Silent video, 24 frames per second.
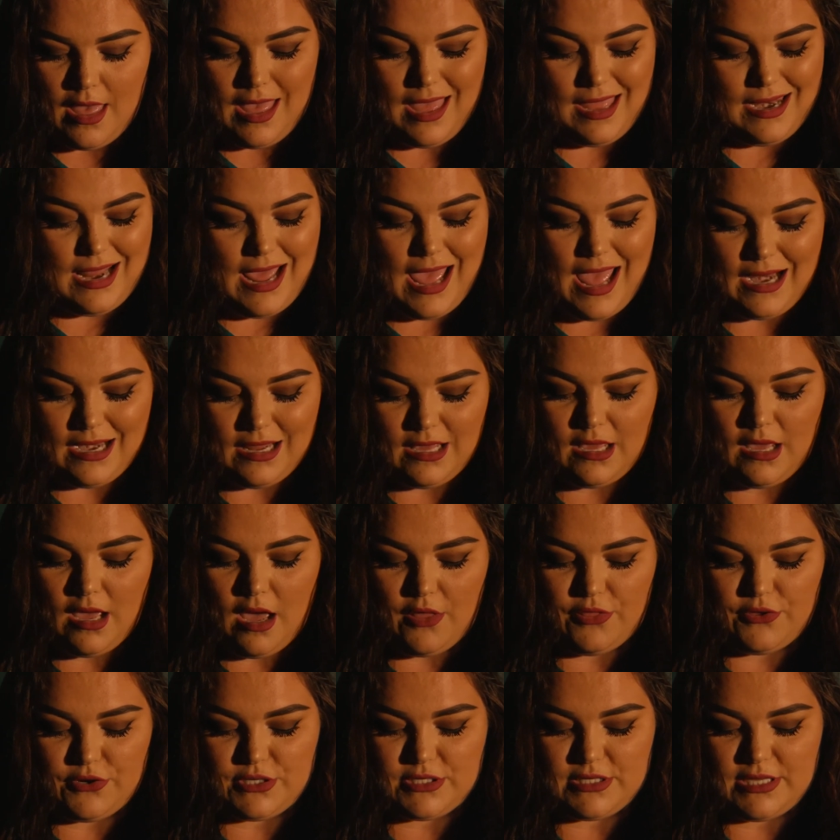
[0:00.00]
and any
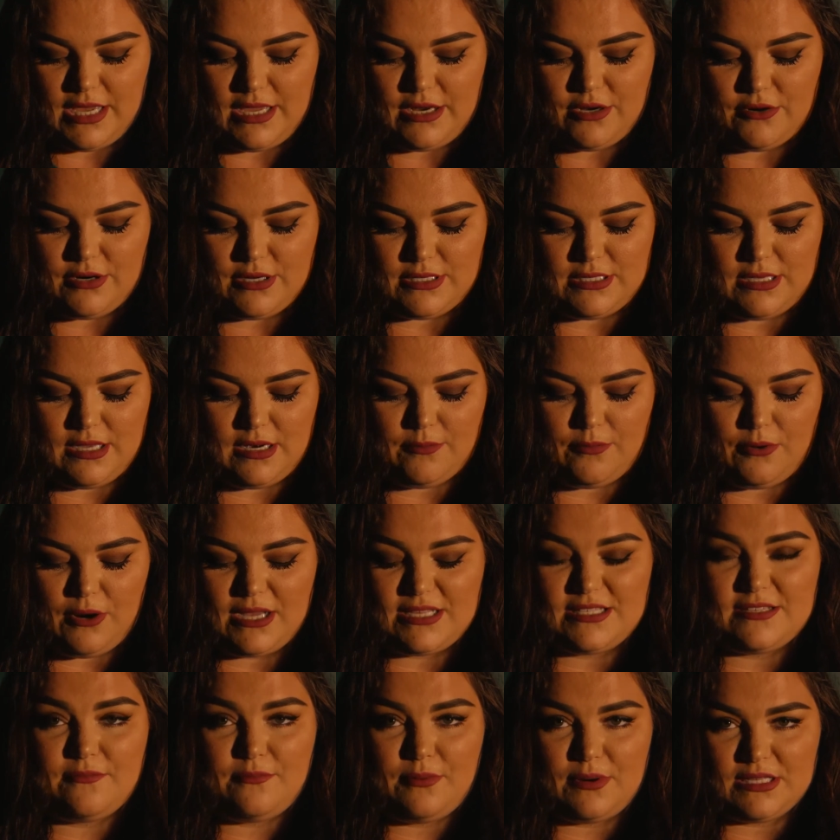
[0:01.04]
other slanderous and
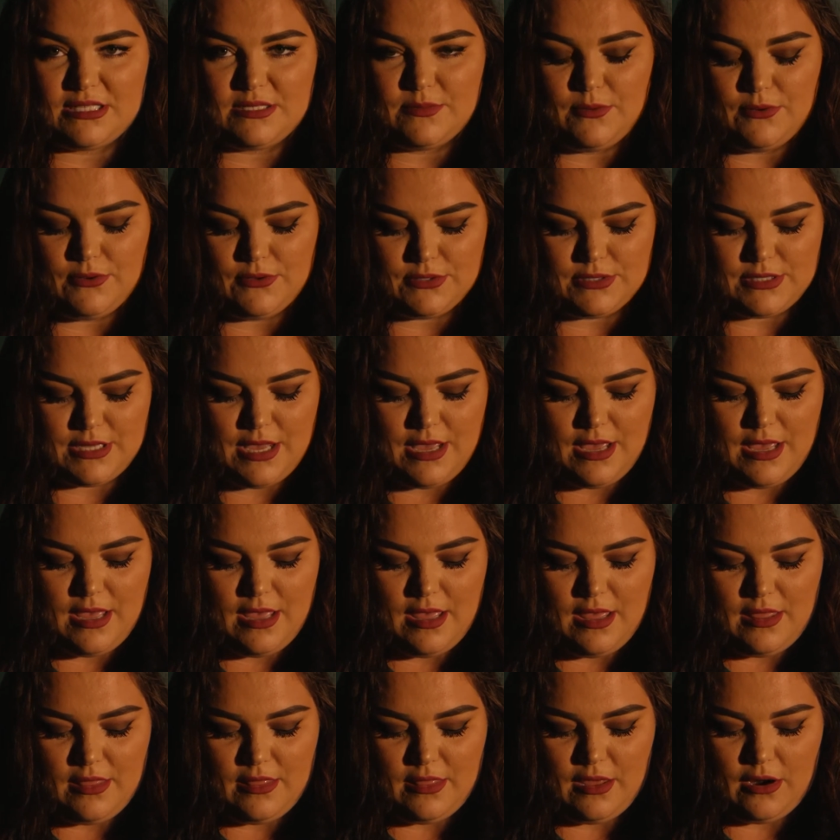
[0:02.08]
oppressive principles
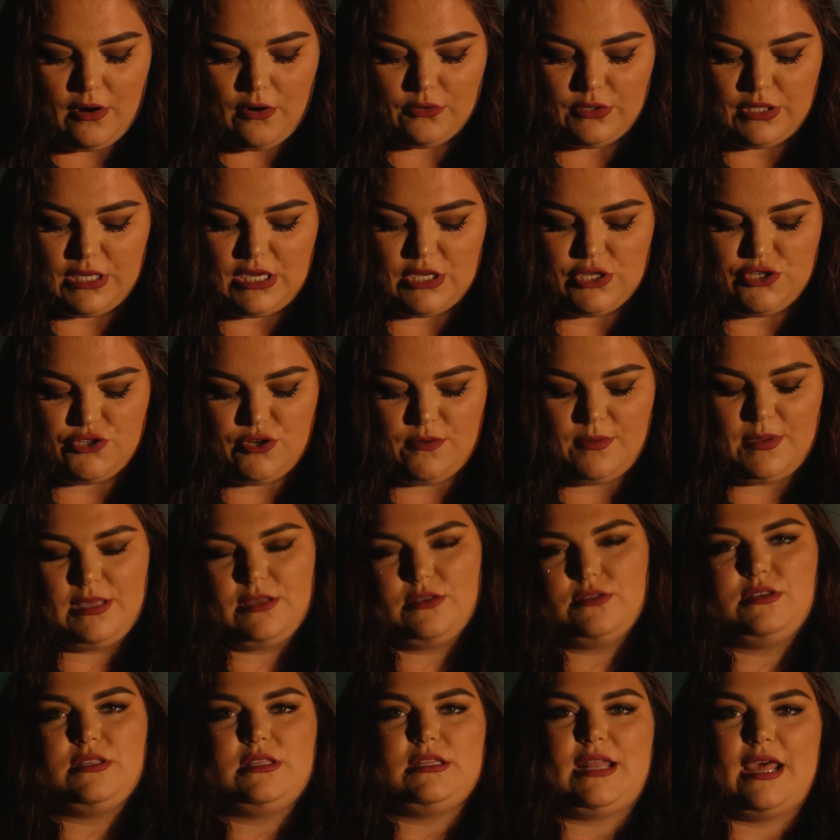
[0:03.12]
that only
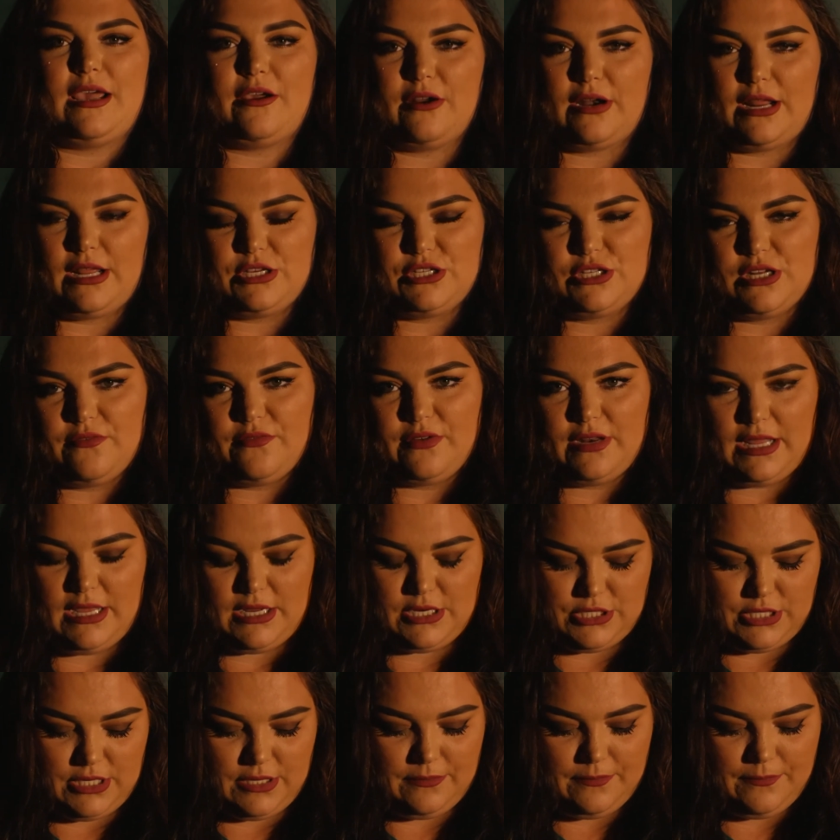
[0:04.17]
contribute to the degradation of a
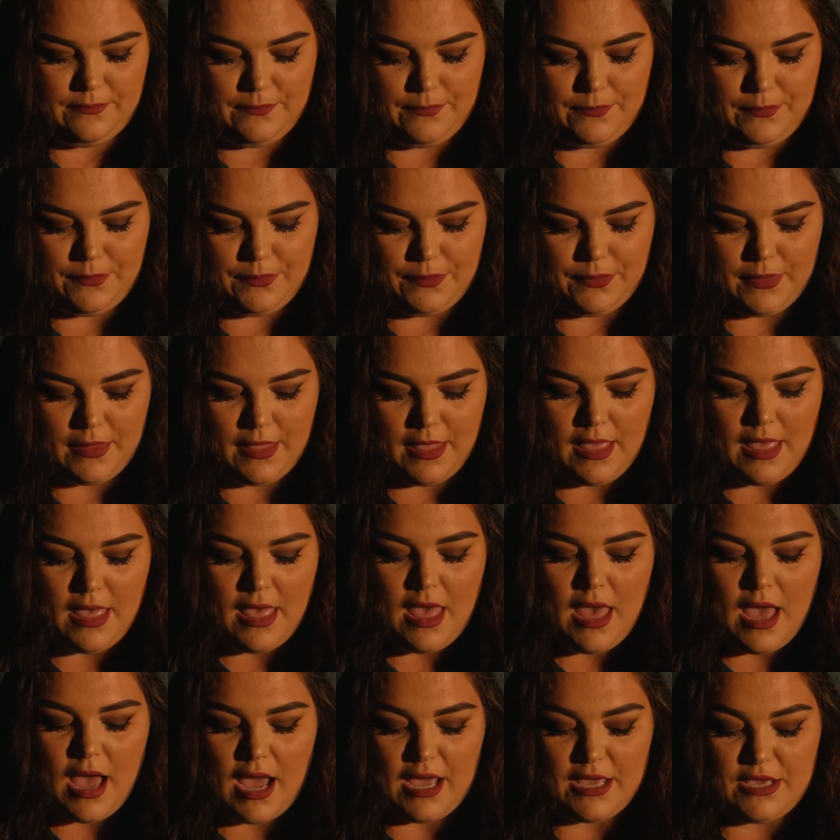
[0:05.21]
nation.
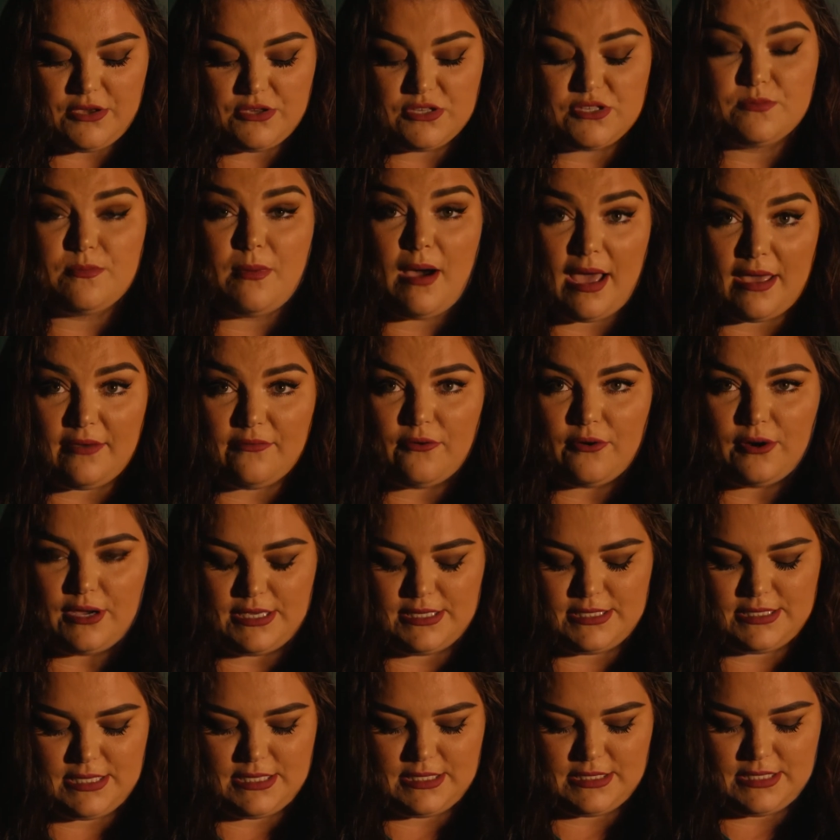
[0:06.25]
I use my
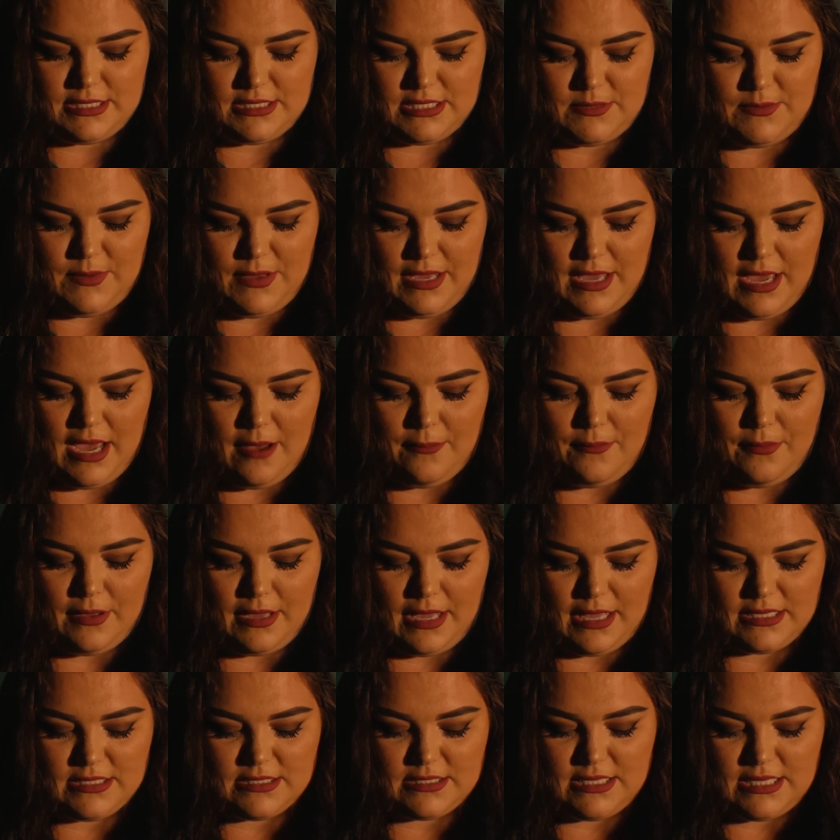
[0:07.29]
voice to speak up
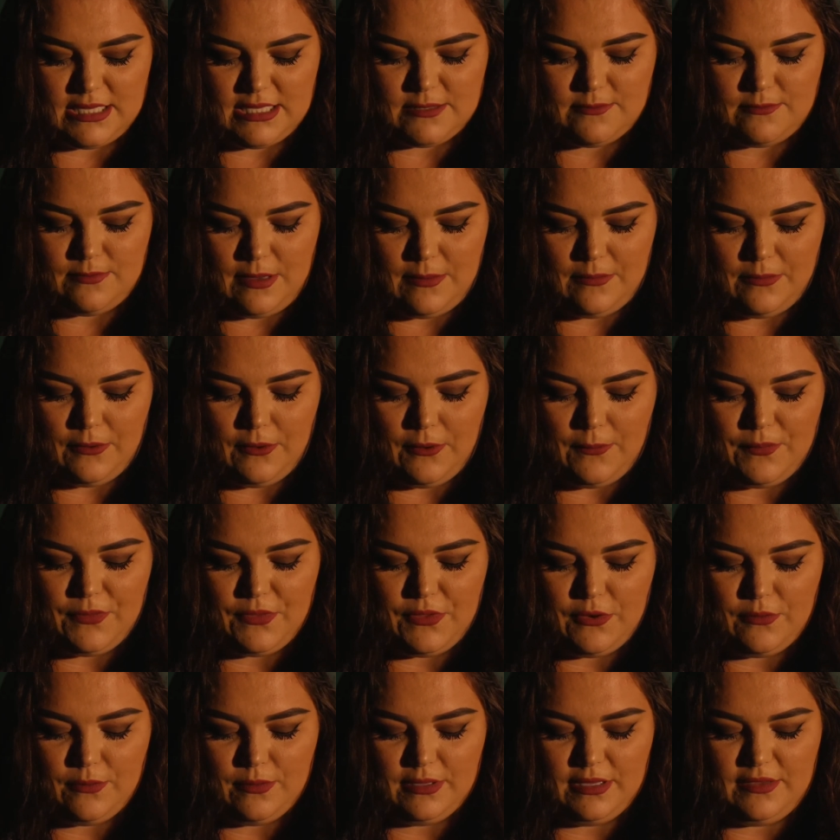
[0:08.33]
against these people
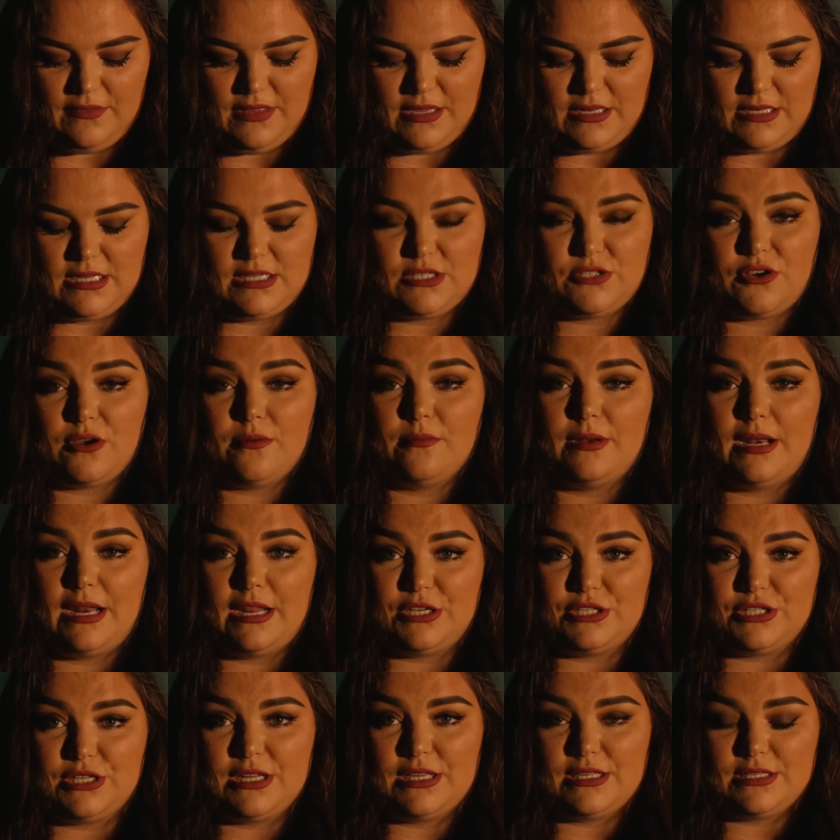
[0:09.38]
who believe that
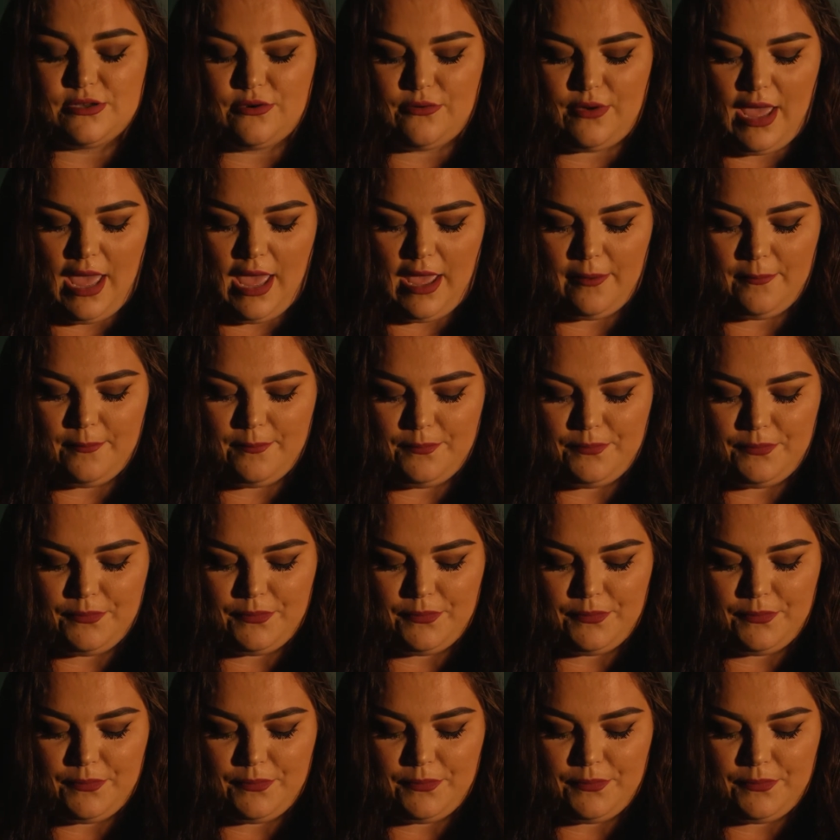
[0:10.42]
discrimination is okay.